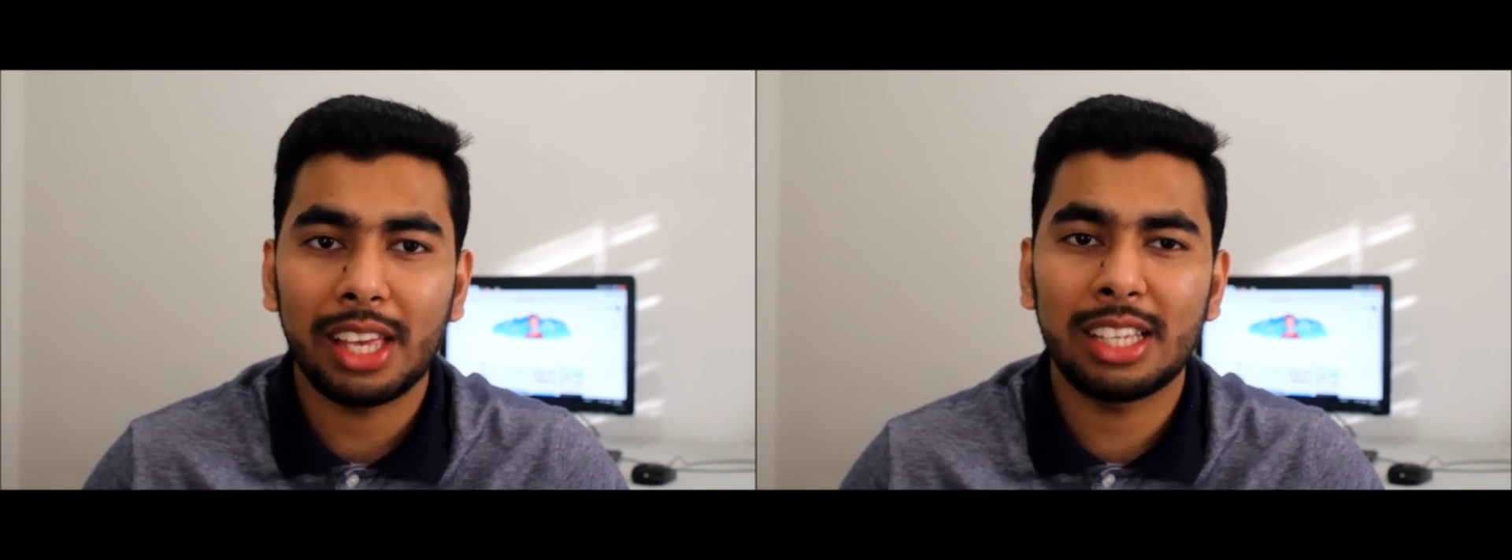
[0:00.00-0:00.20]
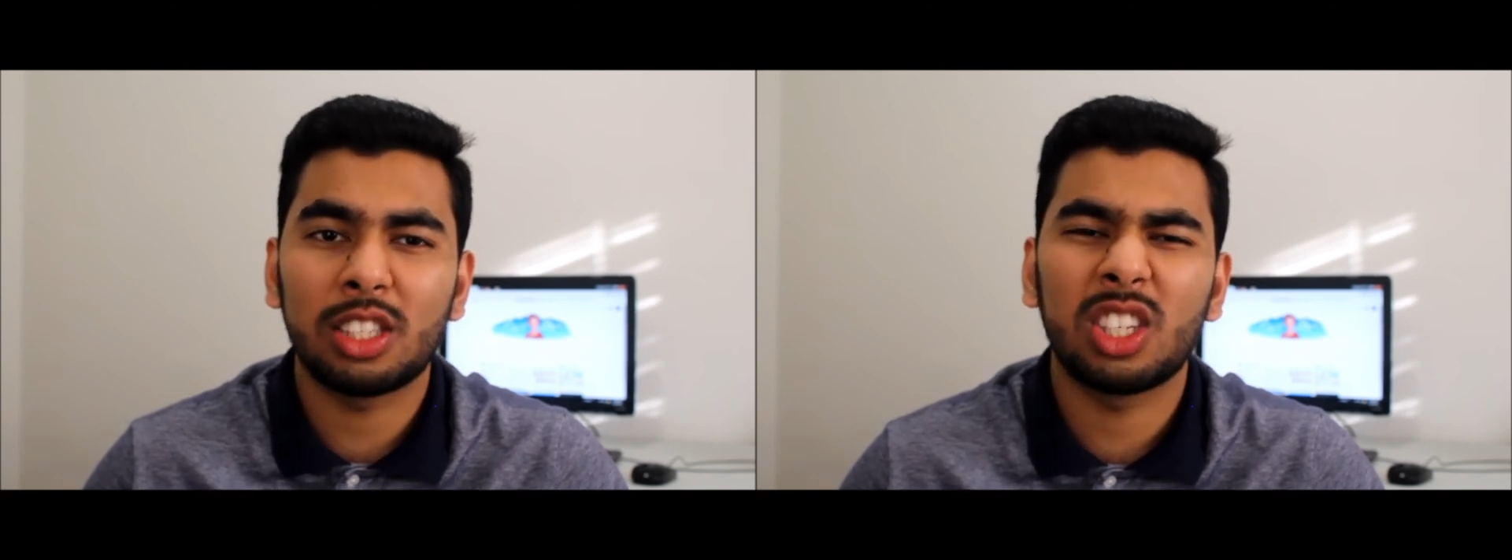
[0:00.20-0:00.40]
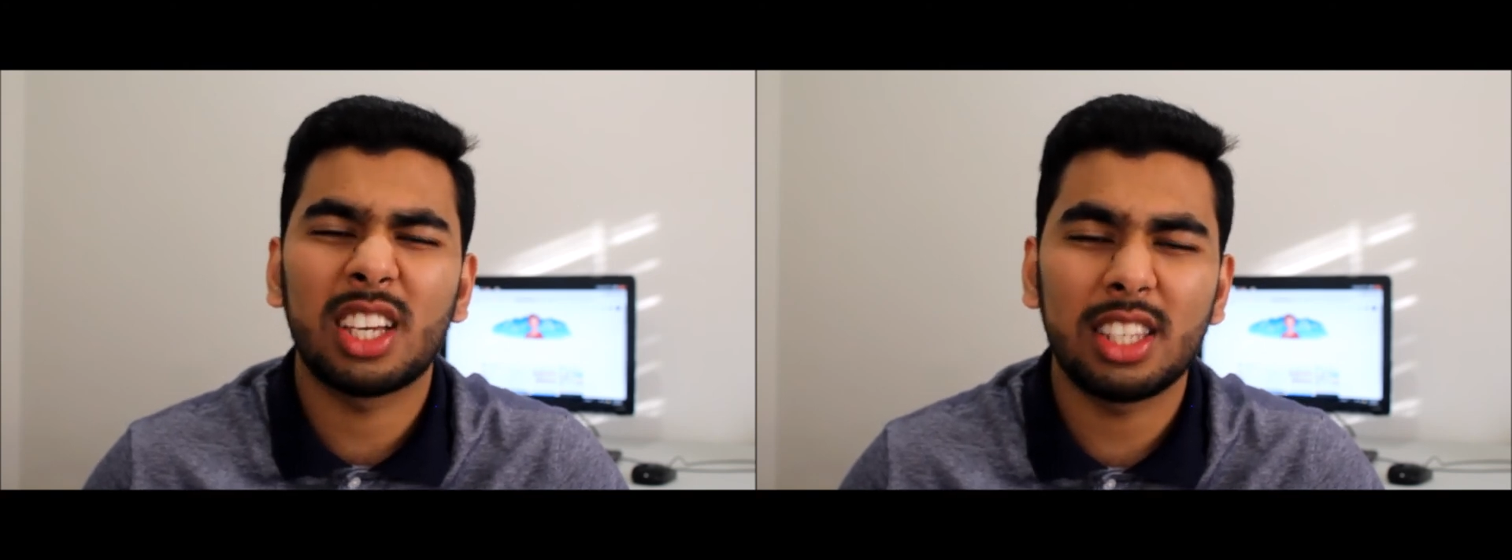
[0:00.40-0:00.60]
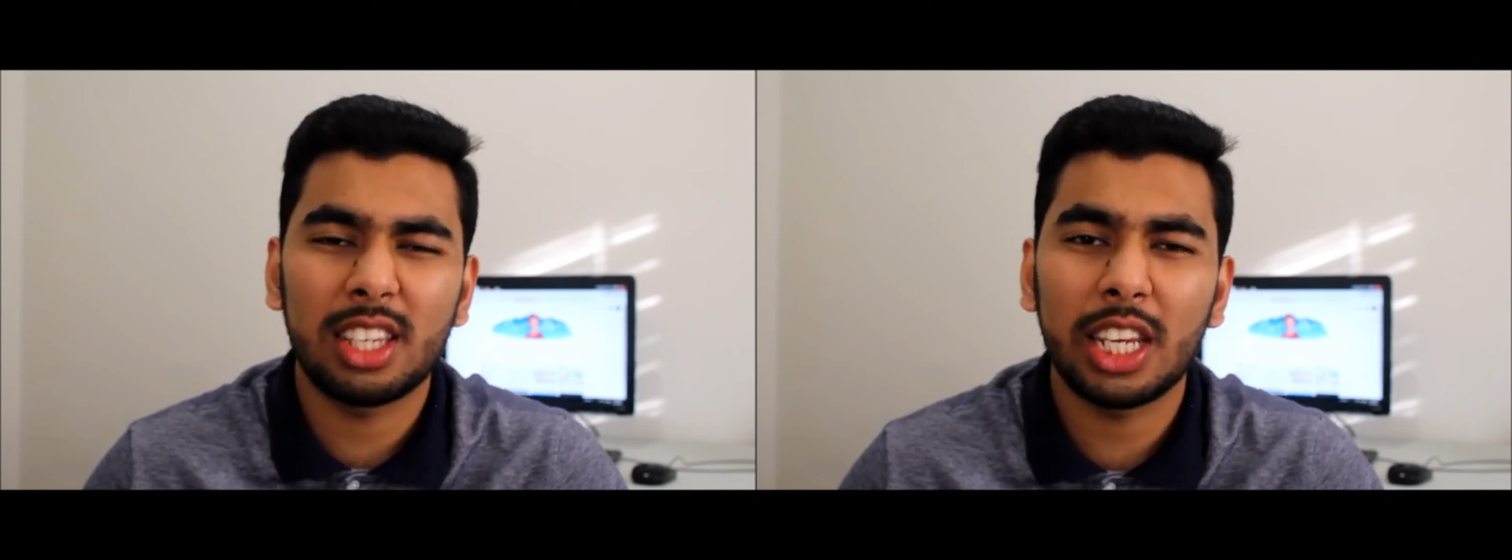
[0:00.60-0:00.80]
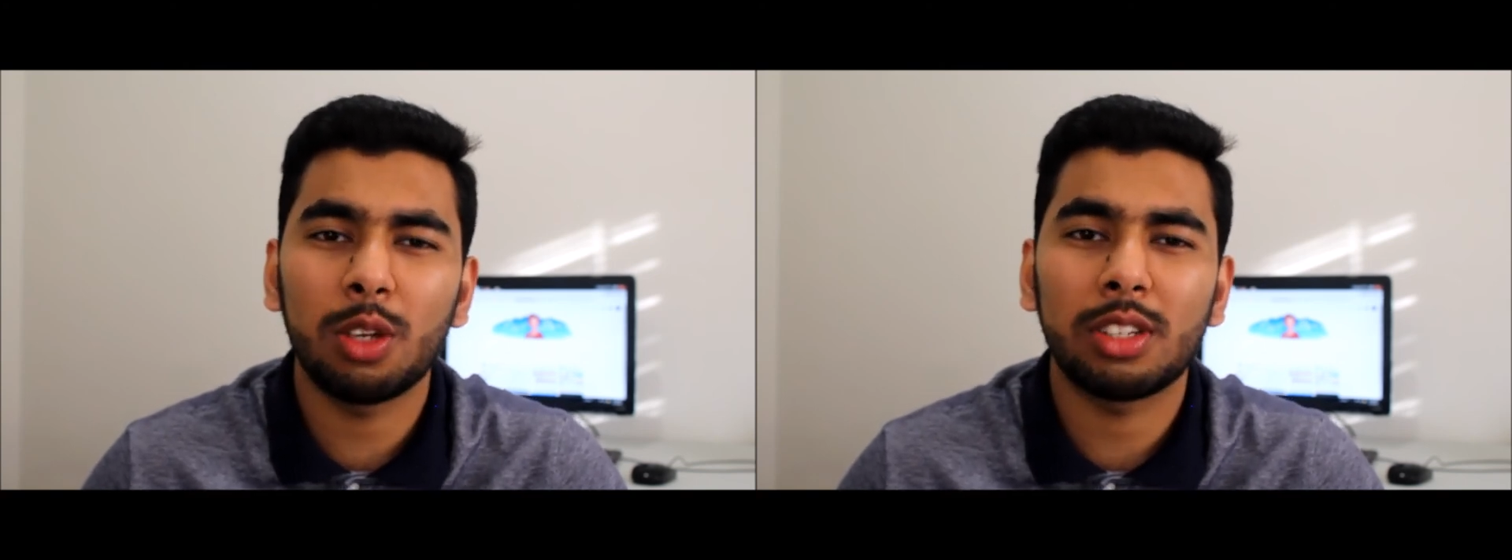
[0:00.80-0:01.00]
is
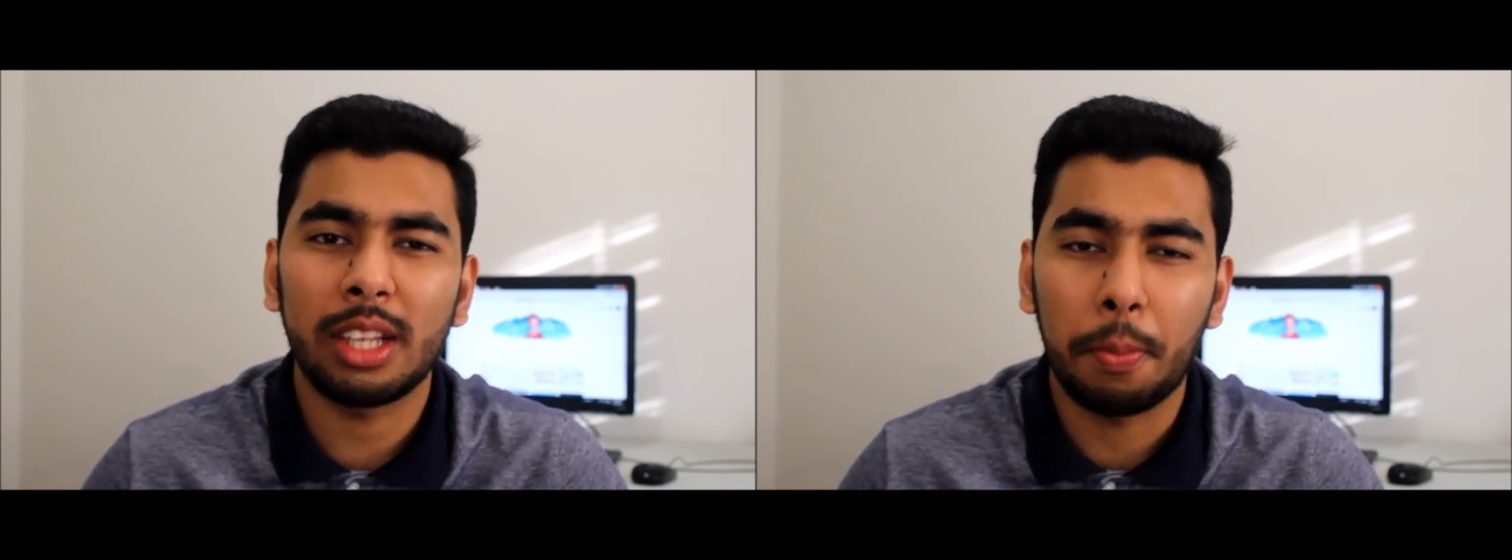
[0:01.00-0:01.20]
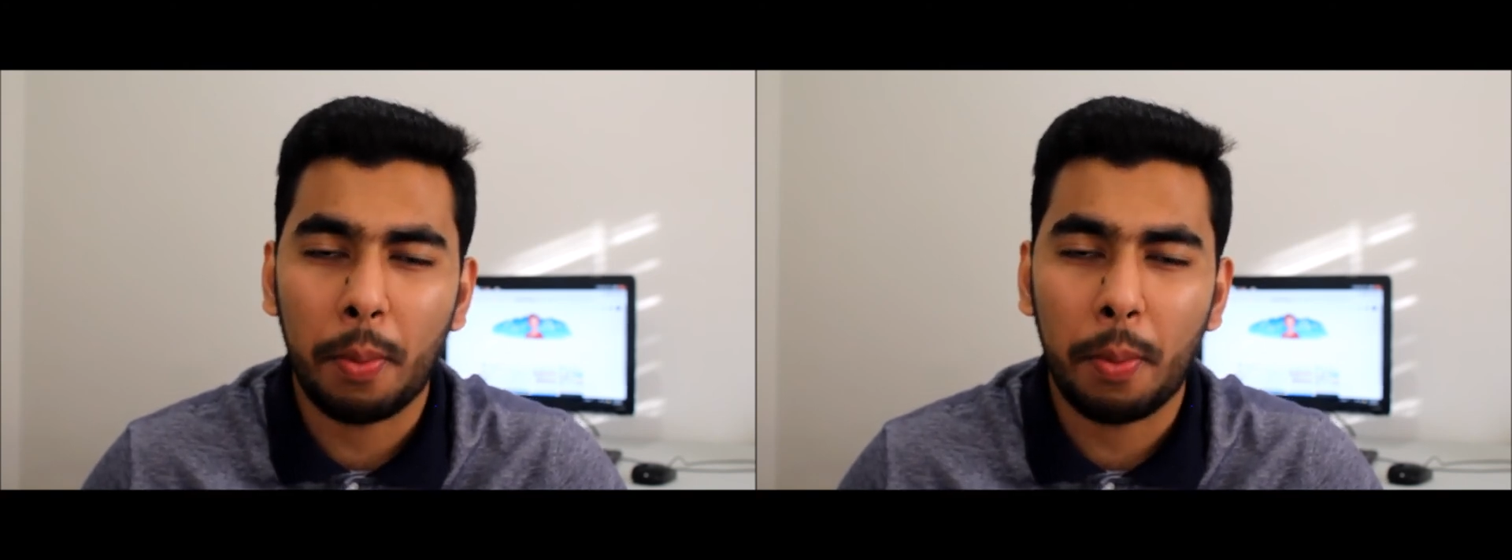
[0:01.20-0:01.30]
continuously